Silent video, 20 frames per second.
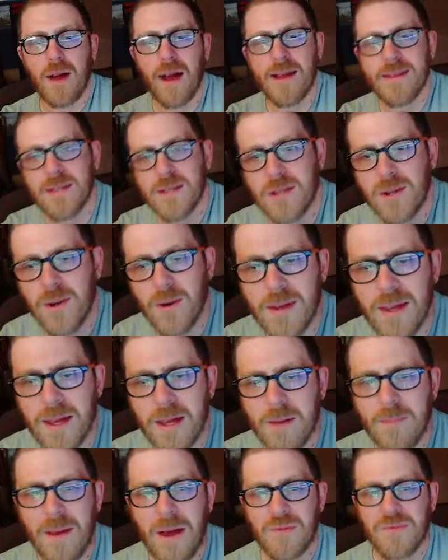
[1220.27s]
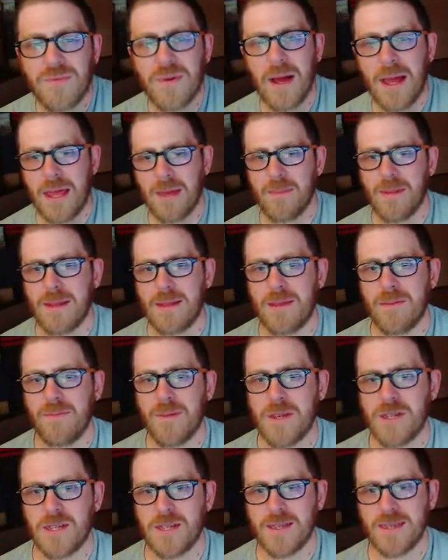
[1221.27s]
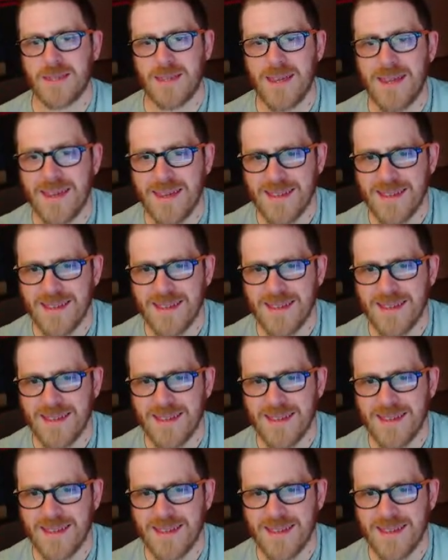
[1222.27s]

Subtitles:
guys are talking about vitamin deficiencies.